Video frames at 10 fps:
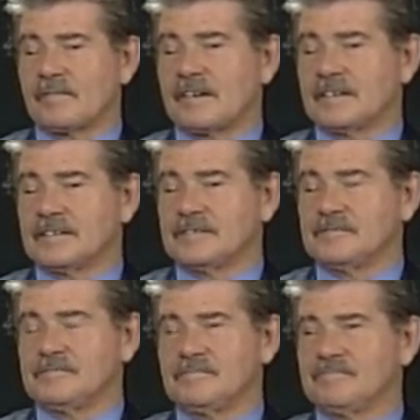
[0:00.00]

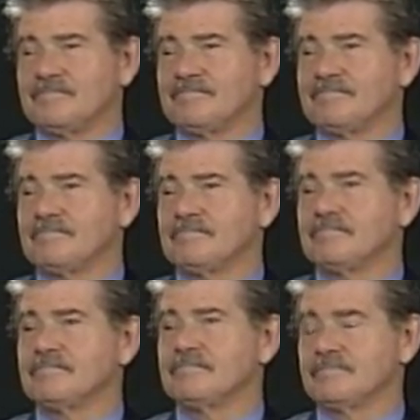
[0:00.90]

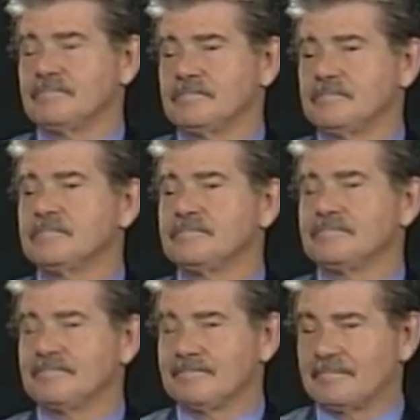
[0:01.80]

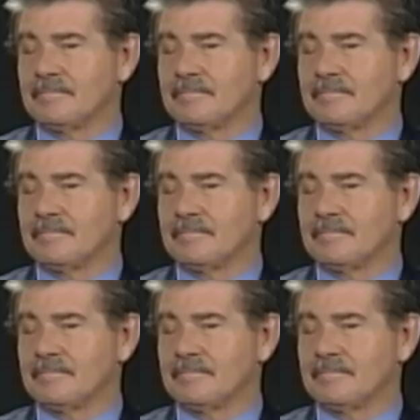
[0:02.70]
This person isn't speaking.